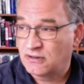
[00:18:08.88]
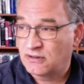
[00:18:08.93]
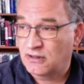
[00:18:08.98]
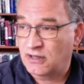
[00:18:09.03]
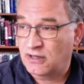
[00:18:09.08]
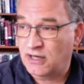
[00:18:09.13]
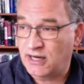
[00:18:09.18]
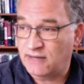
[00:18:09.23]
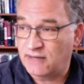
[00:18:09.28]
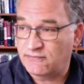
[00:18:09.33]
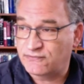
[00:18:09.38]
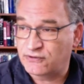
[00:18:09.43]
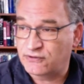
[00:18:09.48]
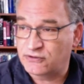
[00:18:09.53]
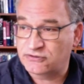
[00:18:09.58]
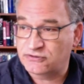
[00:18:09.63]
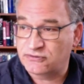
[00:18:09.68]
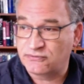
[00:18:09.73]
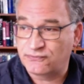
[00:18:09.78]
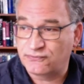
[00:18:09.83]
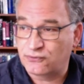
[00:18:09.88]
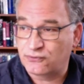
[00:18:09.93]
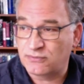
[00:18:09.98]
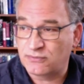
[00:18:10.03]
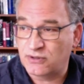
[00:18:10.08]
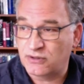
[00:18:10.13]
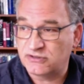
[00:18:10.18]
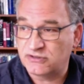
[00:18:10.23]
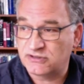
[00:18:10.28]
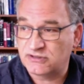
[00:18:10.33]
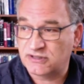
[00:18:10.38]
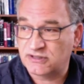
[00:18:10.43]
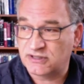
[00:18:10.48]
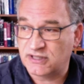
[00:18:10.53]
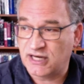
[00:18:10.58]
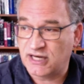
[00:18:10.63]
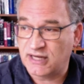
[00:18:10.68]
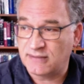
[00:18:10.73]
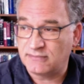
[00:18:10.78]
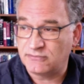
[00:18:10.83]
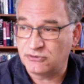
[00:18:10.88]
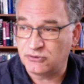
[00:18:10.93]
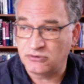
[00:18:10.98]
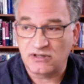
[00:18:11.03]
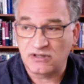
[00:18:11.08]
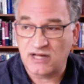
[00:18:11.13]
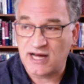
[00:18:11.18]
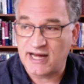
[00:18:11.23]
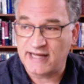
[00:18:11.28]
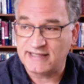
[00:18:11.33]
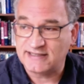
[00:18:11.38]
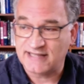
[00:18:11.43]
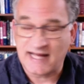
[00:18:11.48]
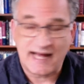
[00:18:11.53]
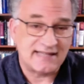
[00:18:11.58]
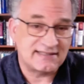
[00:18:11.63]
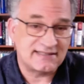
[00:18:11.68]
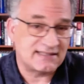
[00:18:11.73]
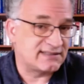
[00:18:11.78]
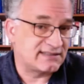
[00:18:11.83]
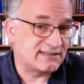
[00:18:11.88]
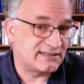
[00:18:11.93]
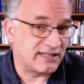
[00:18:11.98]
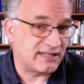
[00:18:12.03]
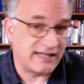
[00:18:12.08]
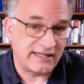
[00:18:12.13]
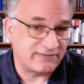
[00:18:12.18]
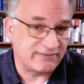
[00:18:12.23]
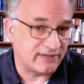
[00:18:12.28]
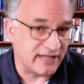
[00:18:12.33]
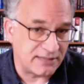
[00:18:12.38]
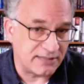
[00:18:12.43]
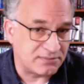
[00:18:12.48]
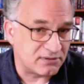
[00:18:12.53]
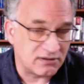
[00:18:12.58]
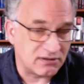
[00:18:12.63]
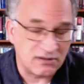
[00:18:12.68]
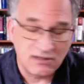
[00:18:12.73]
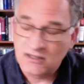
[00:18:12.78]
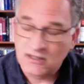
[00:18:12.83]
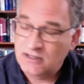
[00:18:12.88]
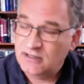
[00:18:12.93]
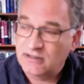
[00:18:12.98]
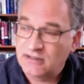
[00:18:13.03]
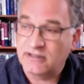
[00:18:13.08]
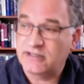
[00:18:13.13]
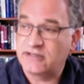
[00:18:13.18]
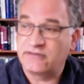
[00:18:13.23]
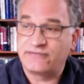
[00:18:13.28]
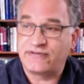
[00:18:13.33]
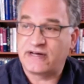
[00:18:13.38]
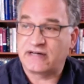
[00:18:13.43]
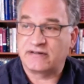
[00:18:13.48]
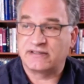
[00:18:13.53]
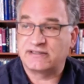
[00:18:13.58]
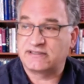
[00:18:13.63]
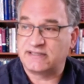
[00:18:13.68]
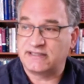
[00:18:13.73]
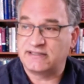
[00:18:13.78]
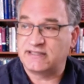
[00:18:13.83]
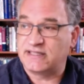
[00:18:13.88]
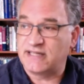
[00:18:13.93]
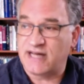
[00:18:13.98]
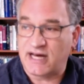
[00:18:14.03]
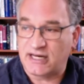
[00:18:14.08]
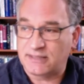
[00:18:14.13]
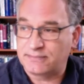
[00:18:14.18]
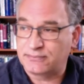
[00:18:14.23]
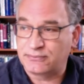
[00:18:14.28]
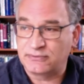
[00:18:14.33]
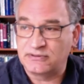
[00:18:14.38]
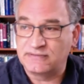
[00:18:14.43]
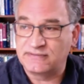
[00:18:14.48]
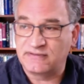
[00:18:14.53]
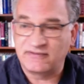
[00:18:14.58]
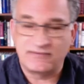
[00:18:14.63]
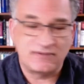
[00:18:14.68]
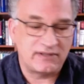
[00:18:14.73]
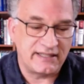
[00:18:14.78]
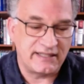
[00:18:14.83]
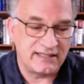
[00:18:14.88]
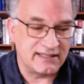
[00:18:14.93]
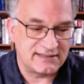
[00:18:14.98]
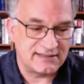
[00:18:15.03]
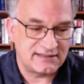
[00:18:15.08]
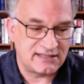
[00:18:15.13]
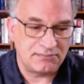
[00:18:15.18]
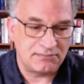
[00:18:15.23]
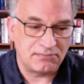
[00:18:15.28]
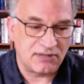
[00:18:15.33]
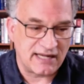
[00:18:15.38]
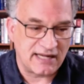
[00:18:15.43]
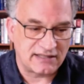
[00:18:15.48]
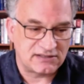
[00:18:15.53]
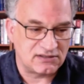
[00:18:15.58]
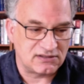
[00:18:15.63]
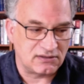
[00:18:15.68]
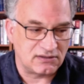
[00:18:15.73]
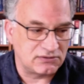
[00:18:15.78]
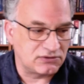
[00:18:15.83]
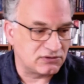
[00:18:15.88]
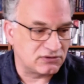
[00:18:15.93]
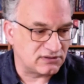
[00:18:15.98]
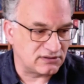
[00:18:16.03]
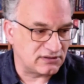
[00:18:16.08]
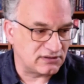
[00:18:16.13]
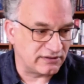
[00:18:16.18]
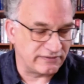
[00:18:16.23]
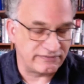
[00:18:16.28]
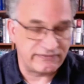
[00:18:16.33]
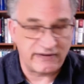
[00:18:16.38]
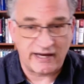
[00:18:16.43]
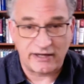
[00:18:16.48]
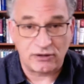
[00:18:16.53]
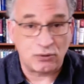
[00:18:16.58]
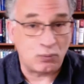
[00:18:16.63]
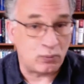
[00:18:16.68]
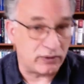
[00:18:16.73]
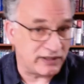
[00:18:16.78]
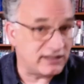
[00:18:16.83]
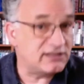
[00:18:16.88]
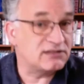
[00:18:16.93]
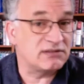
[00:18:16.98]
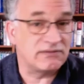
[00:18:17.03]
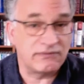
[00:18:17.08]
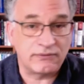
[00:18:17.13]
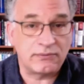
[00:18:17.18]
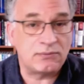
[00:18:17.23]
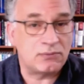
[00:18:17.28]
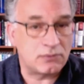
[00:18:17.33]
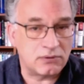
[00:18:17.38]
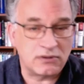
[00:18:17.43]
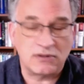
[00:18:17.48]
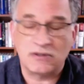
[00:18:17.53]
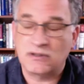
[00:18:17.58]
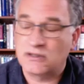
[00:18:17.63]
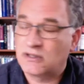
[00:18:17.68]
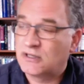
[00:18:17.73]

uh, first and foremost um, utilized as enslaved labor. The Confederacy did not approve of enlisting black soldiers until the final weeks of the war.